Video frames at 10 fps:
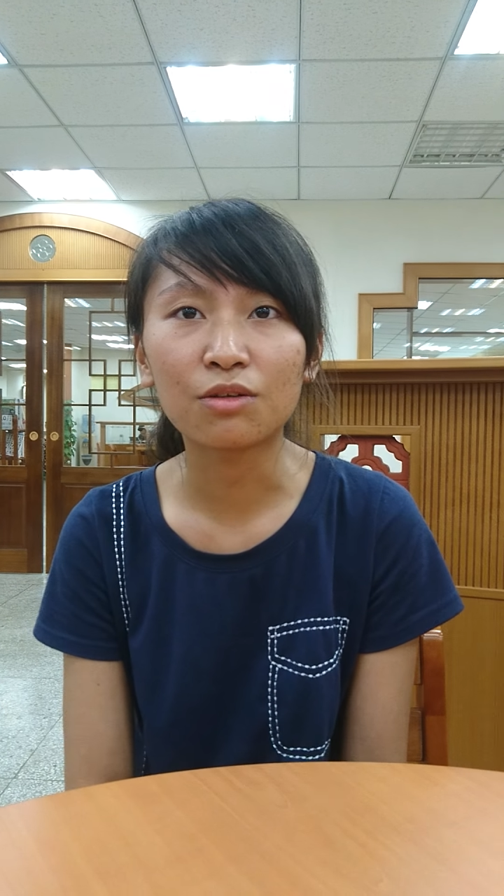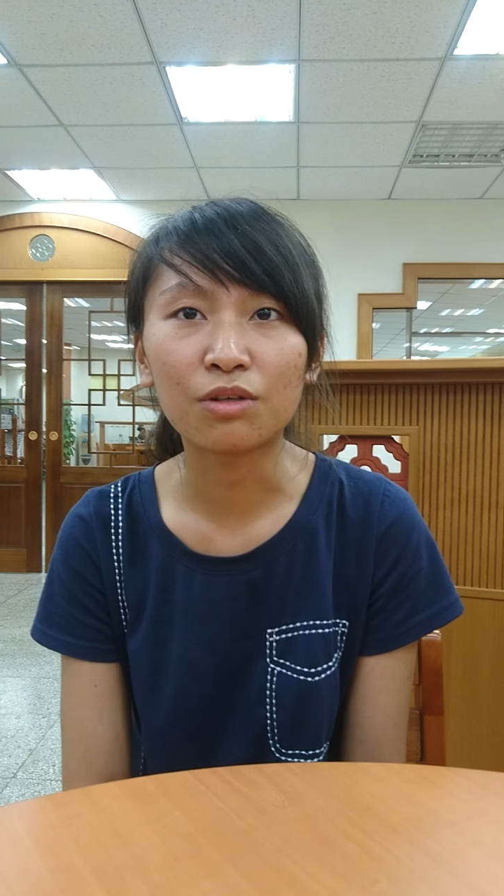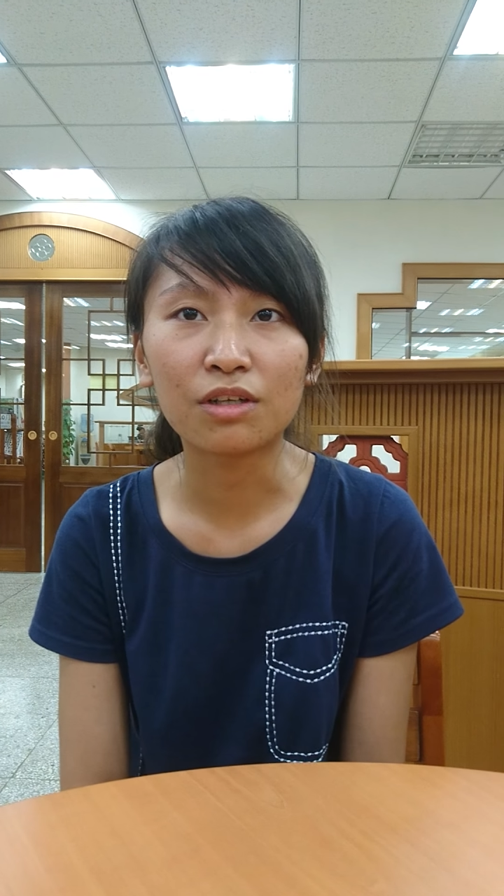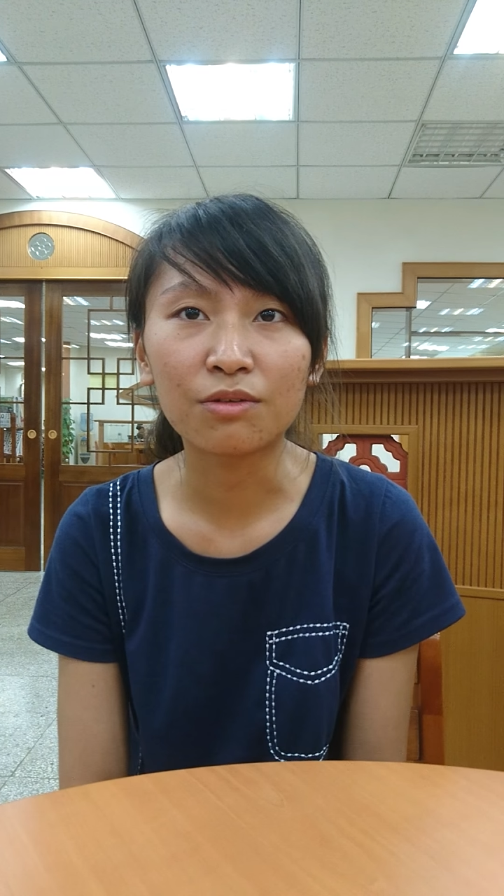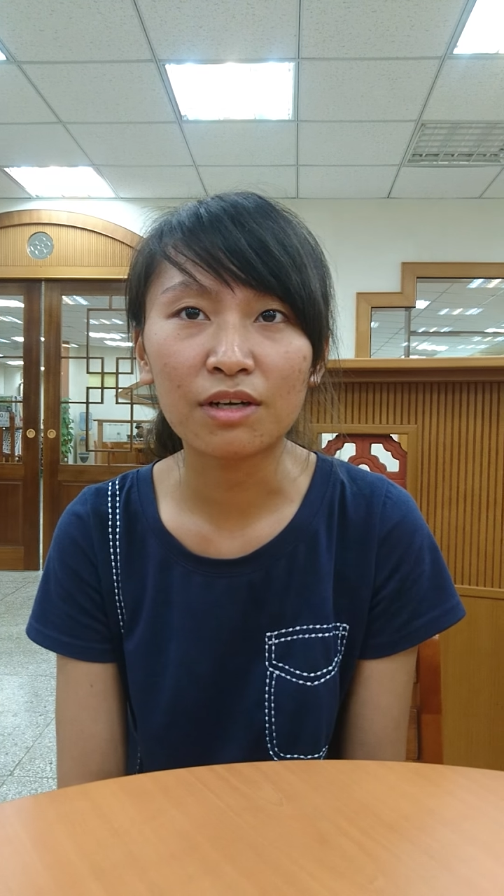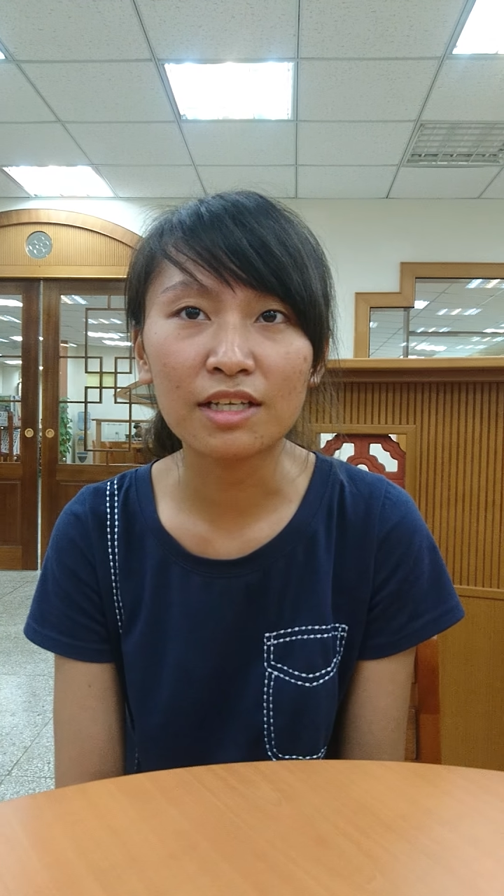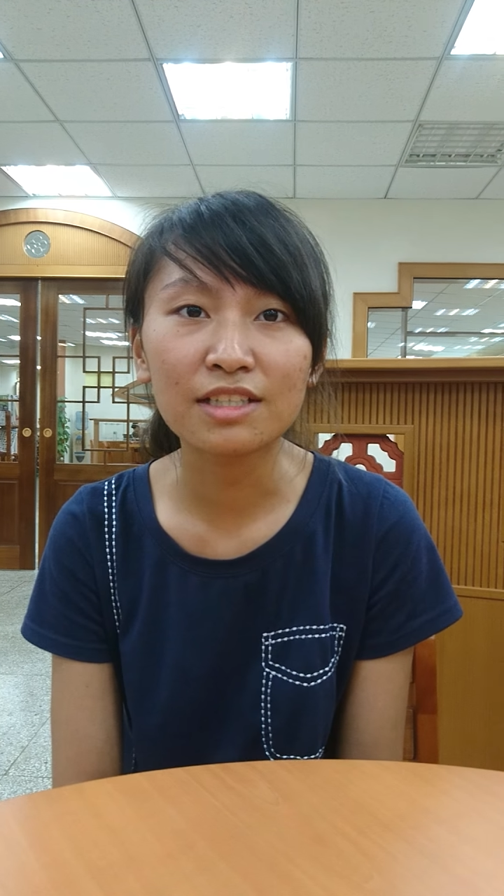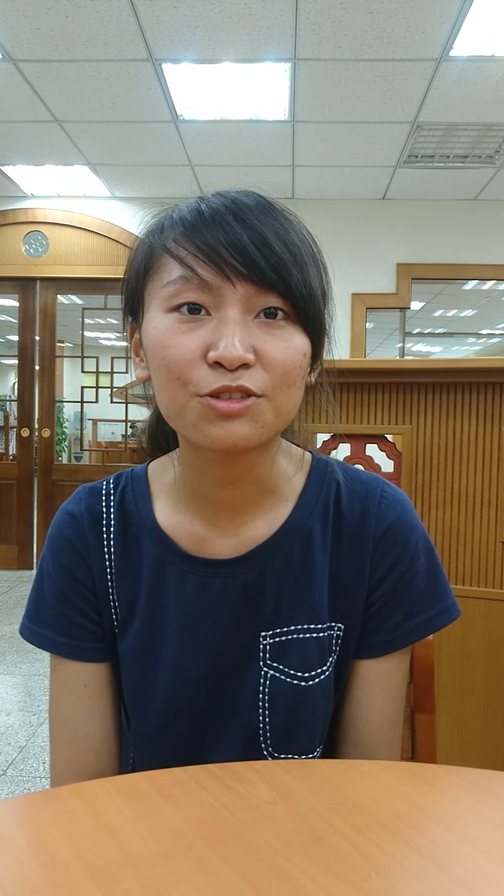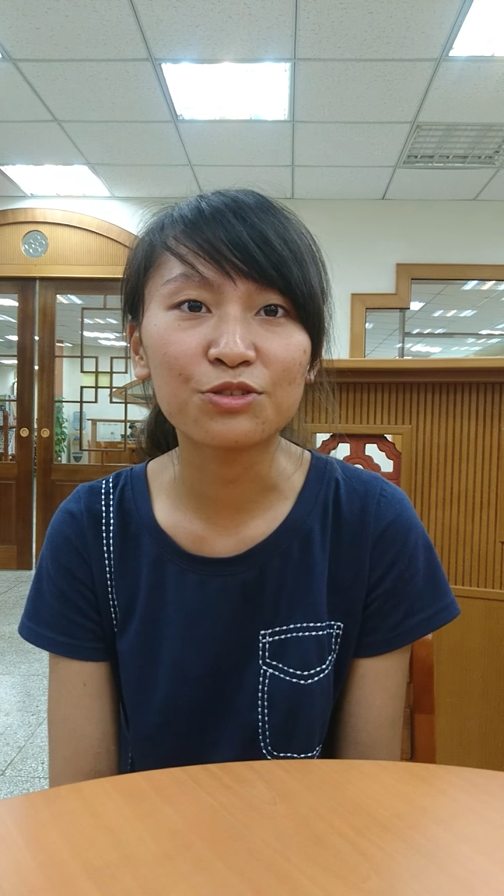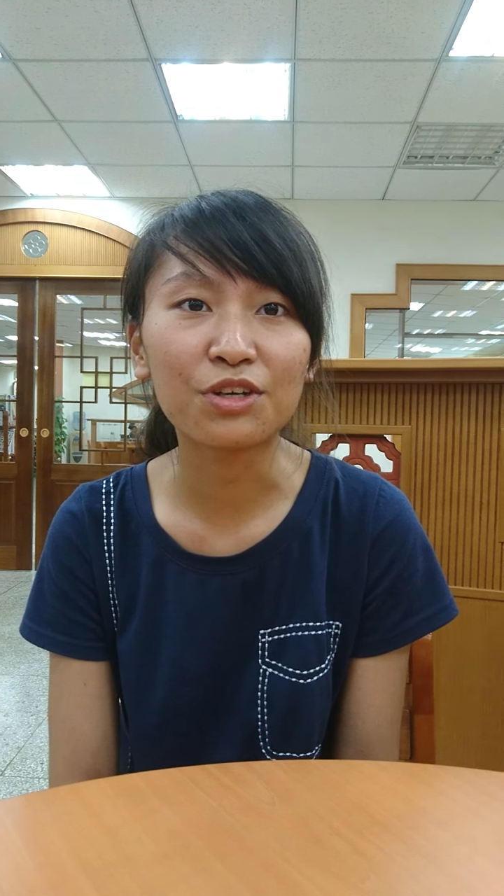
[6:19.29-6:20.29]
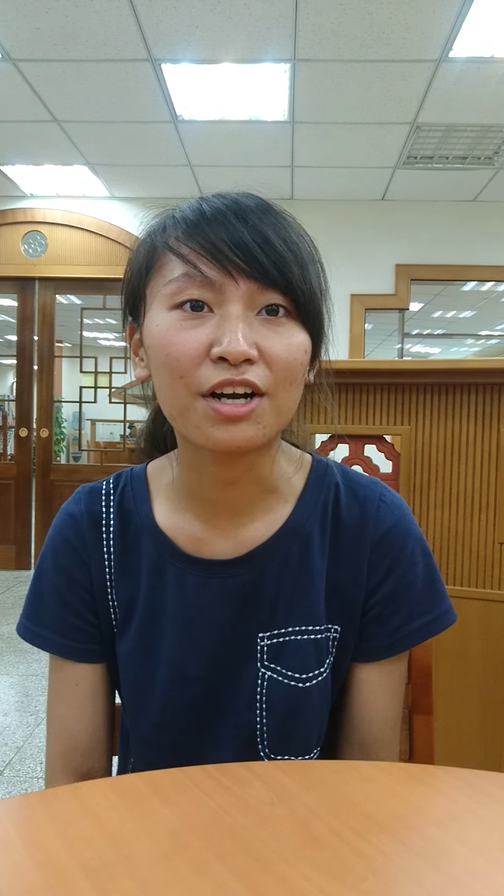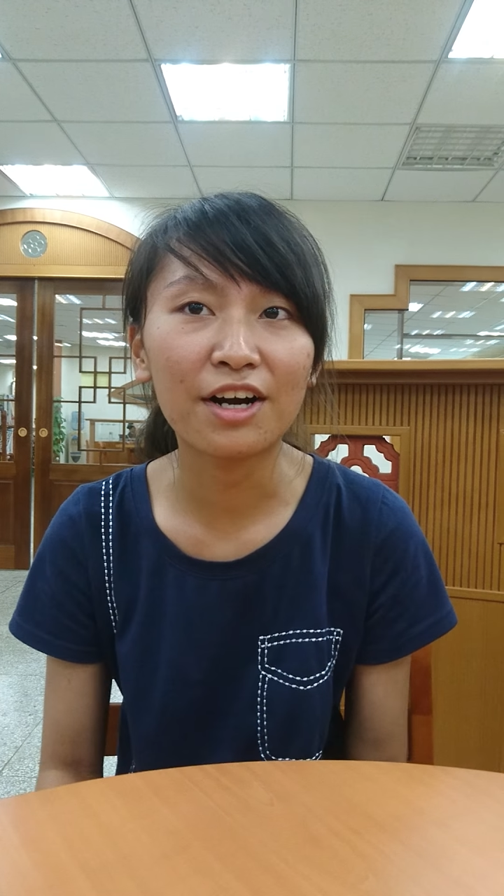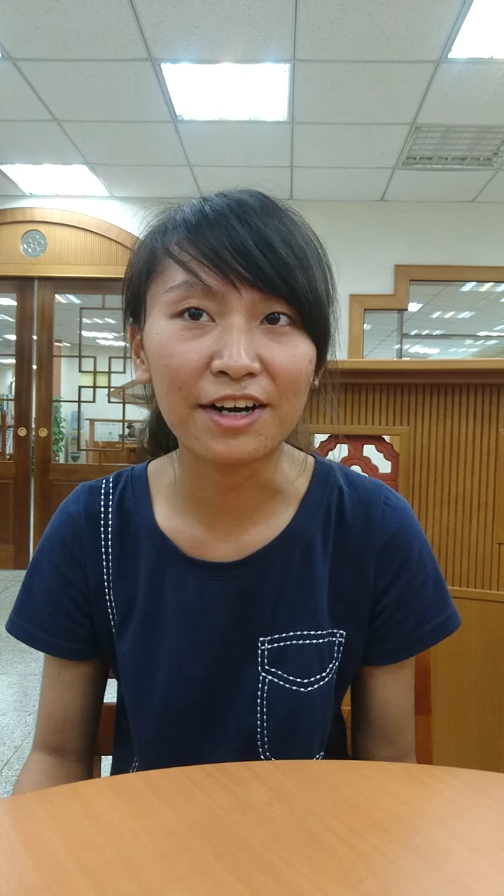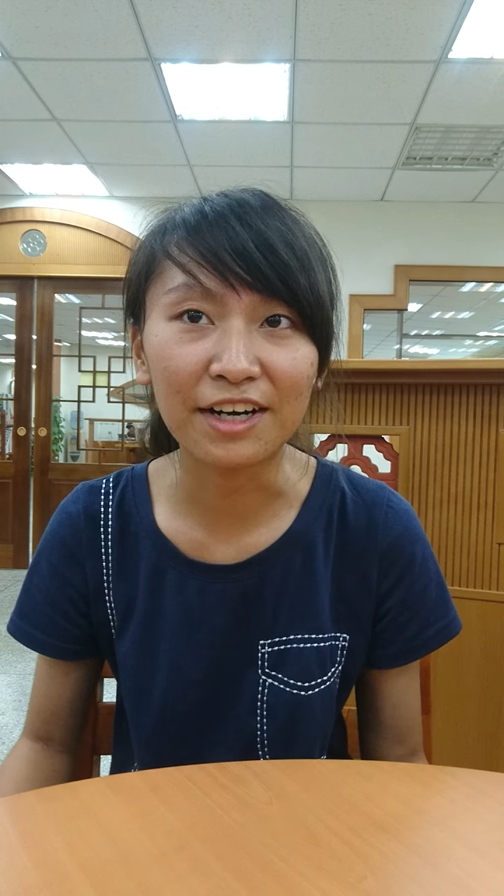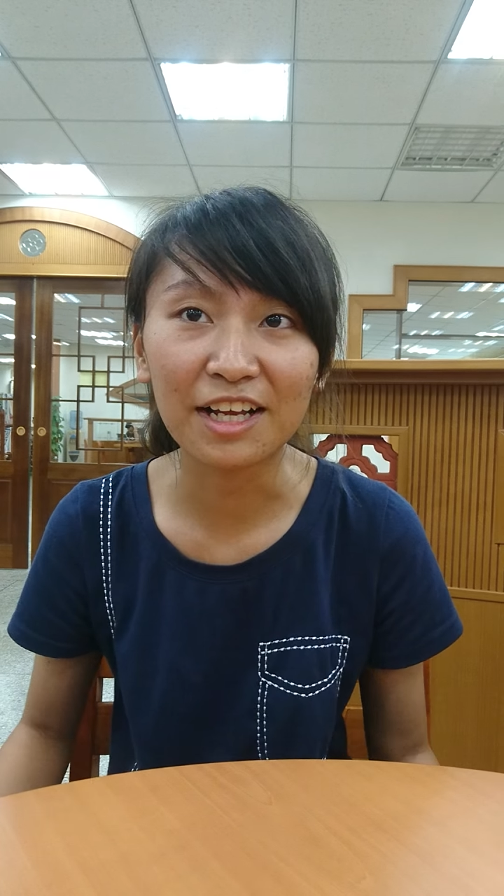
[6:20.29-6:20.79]
regrets she
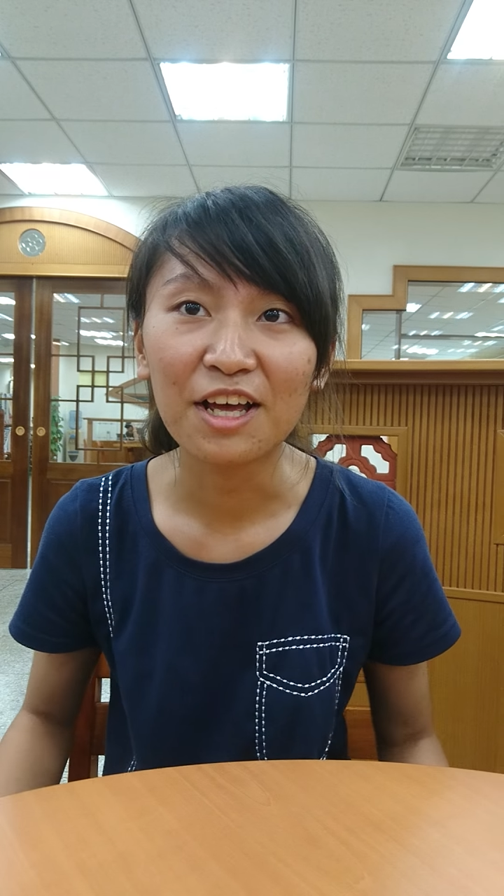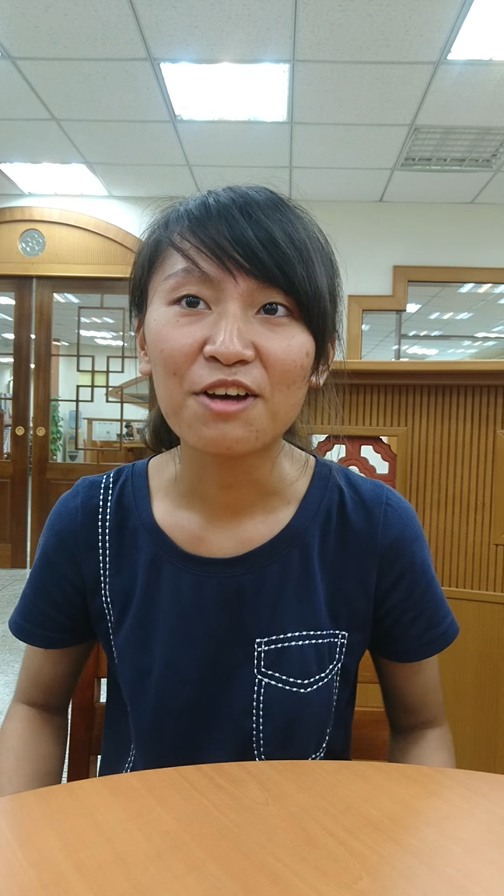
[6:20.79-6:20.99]
heard